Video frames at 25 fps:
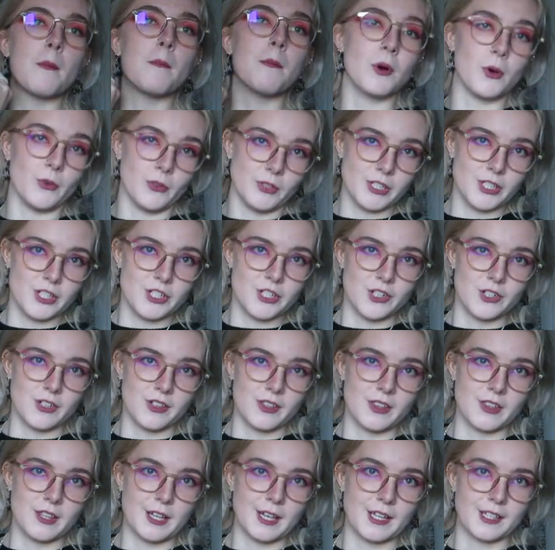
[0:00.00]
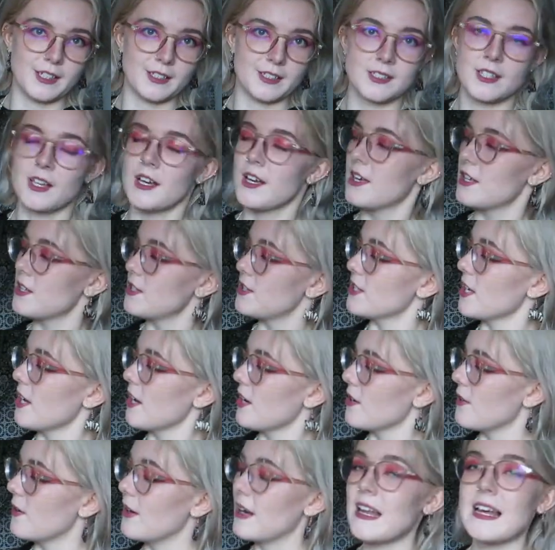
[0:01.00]
a multitude of things,
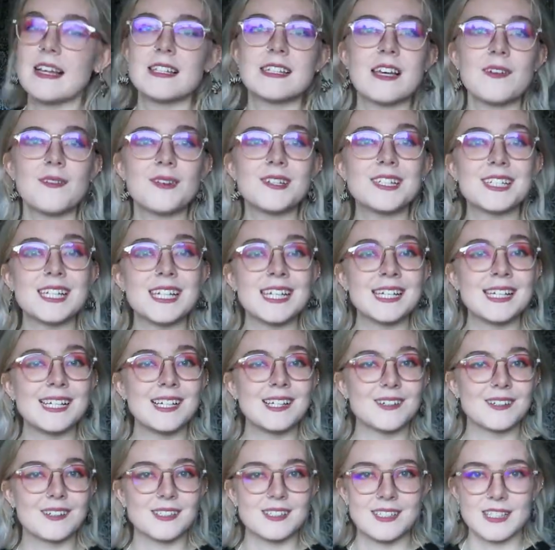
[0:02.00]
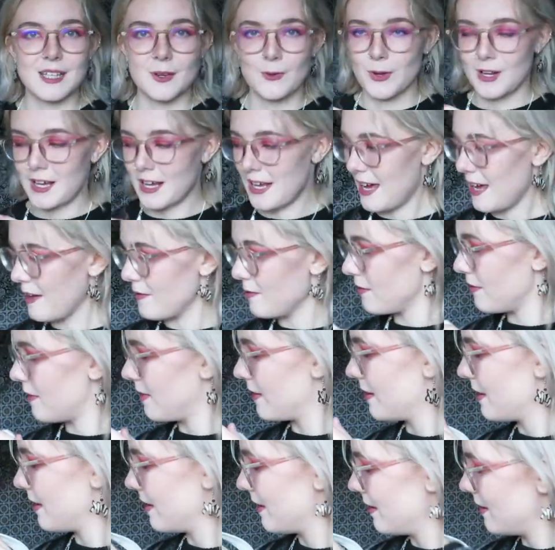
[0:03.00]
so let's have a cheeky look to see what I have.
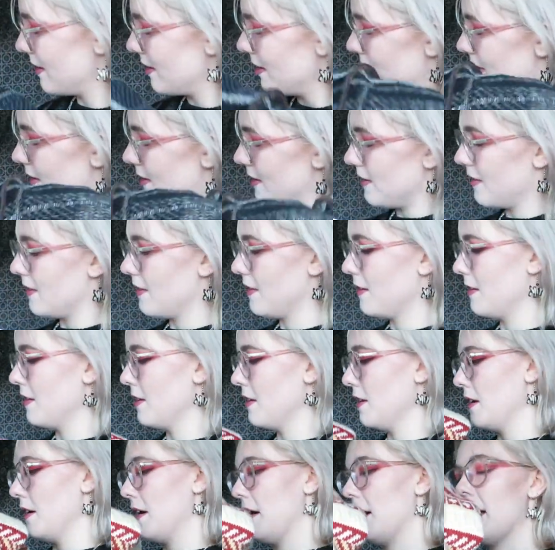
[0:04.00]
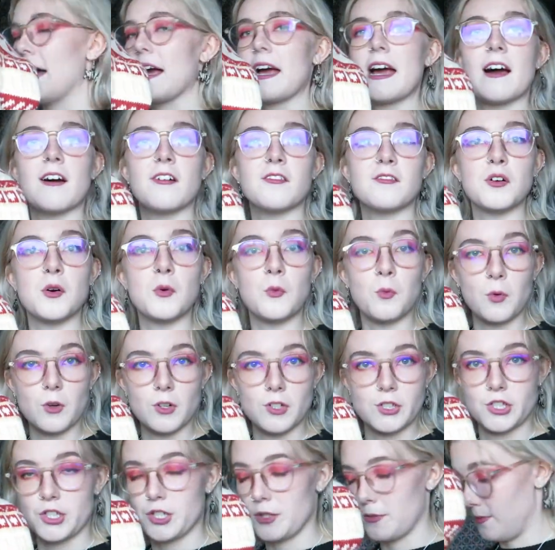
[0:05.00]
I have
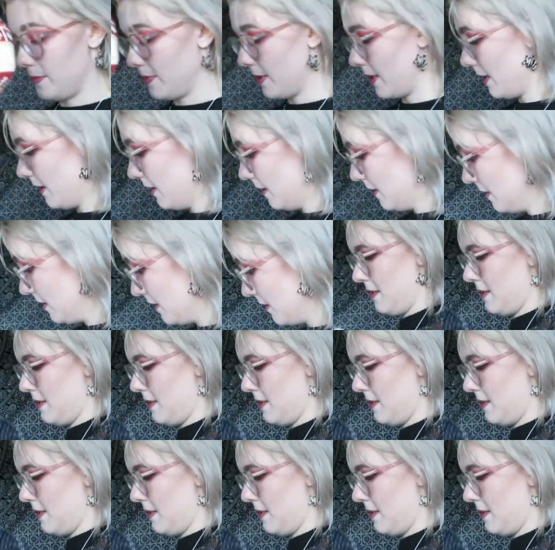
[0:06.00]
one jumper,